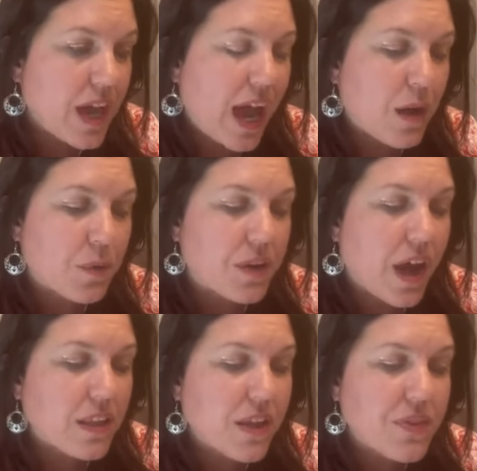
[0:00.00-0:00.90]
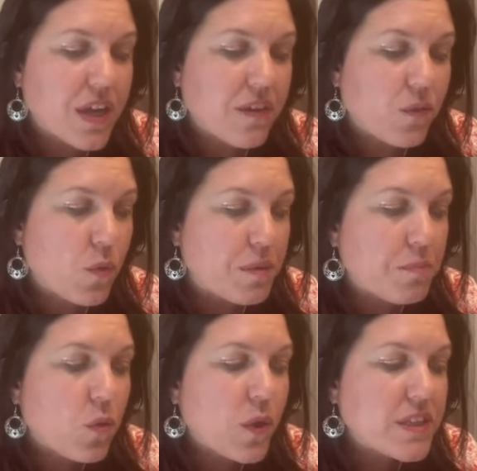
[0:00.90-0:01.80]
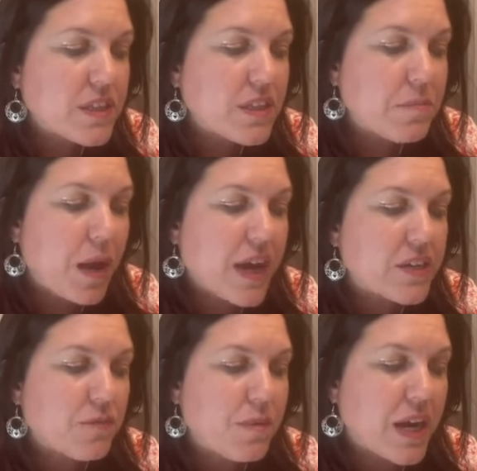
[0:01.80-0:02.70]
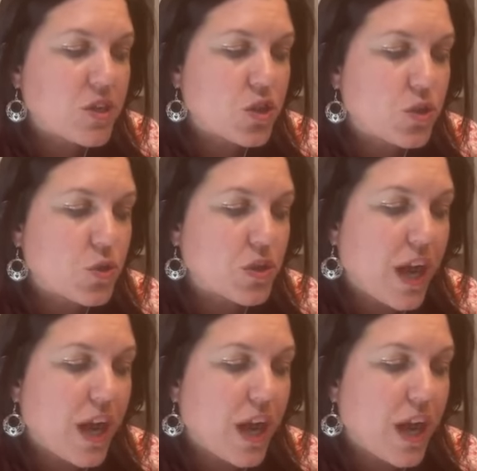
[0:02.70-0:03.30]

I will not let the evil one poison the mind of my children.